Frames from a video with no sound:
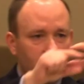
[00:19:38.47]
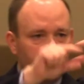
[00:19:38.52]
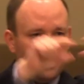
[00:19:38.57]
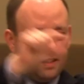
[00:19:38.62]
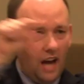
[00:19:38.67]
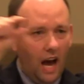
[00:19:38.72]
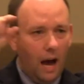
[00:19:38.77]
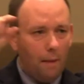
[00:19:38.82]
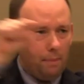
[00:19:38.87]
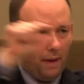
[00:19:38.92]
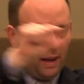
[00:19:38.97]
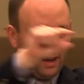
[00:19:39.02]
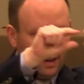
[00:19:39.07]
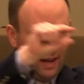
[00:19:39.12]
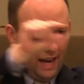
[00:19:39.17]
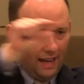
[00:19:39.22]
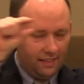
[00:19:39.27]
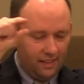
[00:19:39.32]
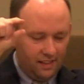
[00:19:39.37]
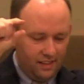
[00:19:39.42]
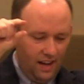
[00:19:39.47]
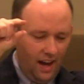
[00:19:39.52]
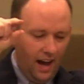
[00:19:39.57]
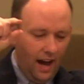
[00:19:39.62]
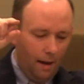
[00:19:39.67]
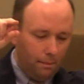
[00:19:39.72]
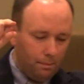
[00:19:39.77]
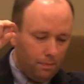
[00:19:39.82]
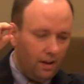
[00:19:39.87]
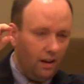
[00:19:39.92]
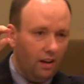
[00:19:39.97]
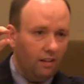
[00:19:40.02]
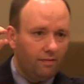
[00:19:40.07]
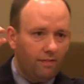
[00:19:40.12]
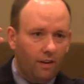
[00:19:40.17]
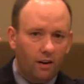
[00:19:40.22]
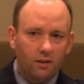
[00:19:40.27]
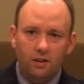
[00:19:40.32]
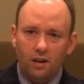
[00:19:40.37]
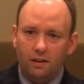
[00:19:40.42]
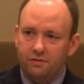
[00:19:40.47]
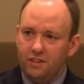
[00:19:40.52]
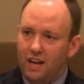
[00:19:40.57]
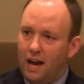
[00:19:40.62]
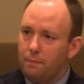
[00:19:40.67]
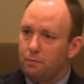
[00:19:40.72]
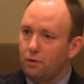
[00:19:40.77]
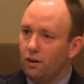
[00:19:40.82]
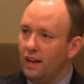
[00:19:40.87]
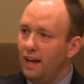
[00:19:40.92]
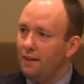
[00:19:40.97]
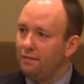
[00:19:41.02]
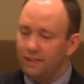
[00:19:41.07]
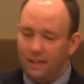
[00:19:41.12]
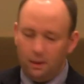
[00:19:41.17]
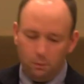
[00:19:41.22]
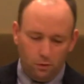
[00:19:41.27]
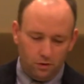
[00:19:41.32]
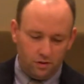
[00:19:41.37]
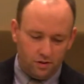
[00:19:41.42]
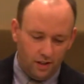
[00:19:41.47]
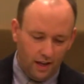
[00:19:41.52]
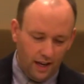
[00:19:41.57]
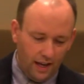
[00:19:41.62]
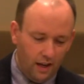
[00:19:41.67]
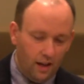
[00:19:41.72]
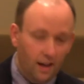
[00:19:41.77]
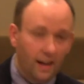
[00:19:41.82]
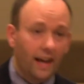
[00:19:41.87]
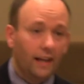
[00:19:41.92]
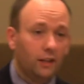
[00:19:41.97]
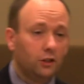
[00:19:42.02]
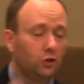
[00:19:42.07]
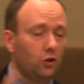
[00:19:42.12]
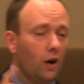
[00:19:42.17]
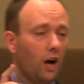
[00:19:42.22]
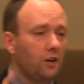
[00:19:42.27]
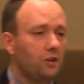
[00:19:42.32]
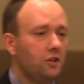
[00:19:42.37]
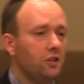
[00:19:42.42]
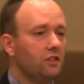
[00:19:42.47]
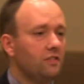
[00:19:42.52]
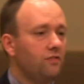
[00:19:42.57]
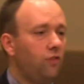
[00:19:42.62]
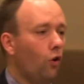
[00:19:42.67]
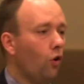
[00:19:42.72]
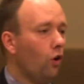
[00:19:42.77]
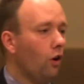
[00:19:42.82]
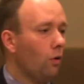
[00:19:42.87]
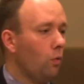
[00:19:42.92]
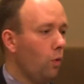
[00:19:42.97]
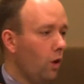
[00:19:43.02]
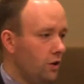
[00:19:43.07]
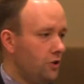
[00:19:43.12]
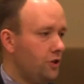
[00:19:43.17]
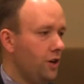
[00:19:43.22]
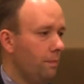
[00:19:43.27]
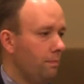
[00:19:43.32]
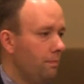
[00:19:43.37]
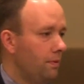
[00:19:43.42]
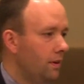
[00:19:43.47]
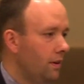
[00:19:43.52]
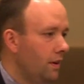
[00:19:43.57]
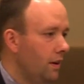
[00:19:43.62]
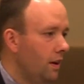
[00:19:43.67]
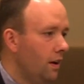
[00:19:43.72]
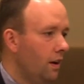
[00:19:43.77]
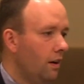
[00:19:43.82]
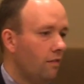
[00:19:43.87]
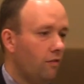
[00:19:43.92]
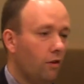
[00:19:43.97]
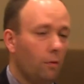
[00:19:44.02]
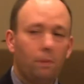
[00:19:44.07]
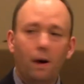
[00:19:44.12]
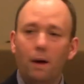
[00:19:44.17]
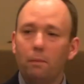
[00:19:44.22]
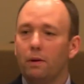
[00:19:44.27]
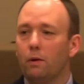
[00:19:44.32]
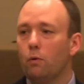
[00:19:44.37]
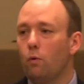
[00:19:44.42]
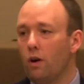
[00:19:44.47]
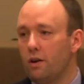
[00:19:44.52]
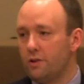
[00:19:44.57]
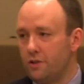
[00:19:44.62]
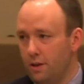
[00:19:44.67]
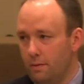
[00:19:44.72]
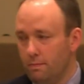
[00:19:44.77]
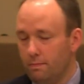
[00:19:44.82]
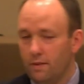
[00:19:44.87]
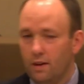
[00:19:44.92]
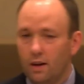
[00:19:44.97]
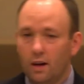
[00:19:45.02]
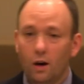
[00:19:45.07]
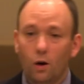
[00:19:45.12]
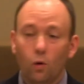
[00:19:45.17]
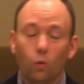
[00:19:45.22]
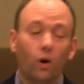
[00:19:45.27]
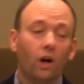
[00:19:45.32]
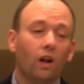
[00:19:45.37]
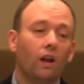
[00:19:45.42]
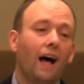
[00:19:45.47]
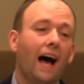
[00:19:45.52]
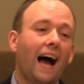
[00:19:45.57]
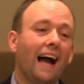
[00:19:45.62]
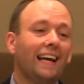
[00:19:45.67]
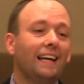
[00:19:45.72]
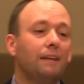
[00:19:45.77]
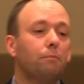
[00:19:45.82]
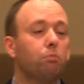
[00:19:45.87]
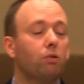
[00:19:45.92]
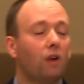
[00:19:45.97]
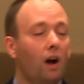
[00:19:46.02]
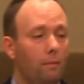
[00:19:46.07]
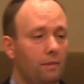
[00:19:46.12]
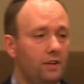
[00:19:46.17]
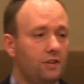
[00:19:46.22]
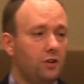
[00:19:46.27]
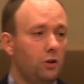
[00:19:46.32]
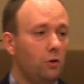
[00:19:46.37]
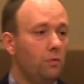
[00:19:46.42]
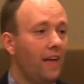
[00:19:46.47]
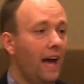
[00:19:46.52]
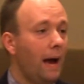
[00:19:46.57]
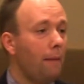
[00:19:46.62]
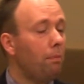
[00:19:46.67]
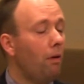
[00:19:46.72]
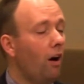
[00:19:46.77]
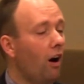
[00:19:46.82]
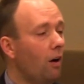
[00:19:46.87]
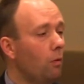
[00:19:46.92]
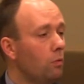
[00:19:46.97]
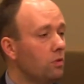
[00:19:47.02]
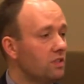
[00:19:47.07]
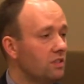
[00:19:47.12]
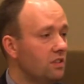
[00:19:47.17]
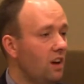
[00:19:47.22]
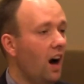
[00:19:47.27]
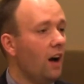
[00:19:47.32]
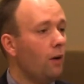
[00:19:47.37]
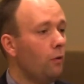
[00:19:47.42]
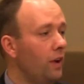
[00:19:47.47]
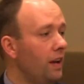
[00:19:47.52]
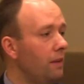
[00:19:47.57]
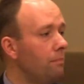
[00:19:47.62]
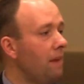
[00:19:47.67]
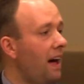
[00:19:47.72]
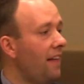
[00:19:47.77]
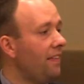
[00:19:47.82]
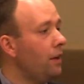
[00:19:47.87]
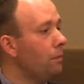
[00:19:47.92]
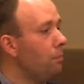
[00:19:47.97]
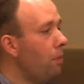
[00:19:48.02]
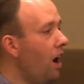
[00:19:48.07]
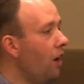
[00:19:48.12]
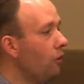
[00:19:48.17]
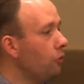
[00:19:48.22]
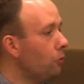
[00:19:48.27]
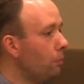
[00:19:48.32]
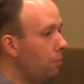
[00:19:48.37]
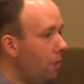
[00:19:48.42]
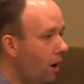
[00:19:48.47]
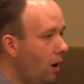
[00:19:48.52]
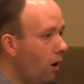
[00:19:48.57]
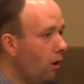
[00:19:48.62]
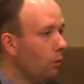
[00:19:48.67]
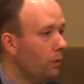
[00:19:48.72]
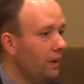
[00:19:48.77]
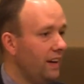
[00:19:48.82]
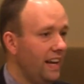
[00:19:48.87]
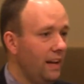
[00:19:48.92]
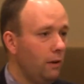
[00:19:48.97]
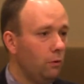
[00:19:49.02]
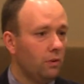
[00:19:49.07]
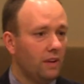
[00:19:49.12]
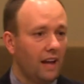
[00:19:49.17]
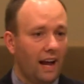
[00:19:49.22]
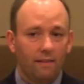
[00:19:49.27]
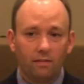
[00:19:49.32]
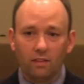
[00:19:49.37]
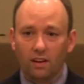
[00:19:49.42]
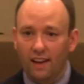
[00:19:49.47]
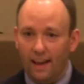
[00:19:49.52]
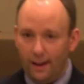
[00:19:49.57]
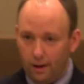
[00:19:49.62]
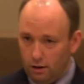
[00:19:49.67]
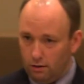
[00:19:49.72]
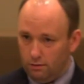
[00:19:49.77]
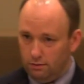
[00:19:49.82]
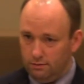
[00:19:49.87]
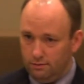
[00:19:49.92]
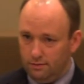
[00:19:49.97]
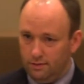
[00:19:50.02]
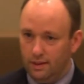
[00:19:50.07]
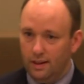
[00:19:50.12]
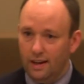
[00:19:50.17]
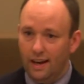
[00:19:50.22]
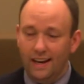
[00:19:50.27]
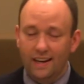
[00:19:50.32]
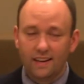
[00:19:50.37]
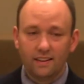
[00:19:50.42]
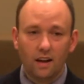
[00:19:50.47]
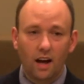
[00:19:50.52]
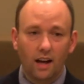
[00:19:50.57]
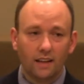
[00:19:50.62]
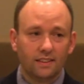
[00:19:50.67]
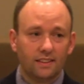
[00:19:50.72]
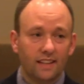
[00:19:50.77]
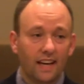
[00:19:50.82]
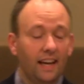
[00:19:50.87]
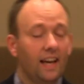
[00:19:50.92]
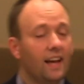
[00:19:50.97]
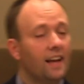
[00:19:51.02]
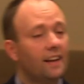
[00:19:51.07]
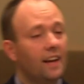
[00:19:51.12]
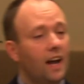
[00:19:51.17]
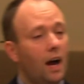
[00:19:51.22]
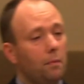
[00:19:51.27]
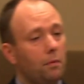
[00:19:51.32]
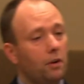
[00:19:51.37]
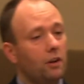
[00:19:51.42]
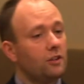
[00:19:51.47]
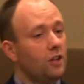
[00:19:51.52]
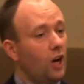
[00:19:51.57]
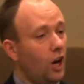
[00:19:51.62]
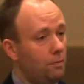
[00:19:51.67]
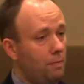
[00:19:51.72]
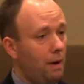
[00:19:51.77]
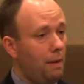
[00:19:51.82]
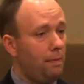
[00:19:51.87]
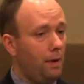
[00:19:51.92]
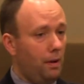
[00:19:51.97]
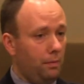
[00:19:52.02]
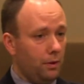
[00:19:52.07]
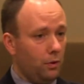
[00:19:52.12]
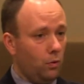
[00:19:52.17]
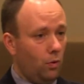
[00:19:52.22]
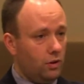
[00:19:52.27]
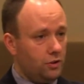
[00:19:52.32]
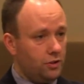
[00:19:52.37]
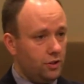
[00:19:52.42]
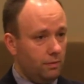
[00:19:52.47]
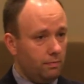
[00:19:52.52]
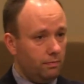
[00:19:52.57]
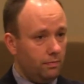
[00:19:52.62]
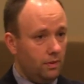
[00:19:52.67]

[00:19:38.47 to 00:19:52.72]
topic at the top of chapter 11 that will say, instructions for worship, for public worship. Well, I can promise you that part was not written by the Apostle Paul when he gave the letter. He did not say, now I'm going to talk about public worship.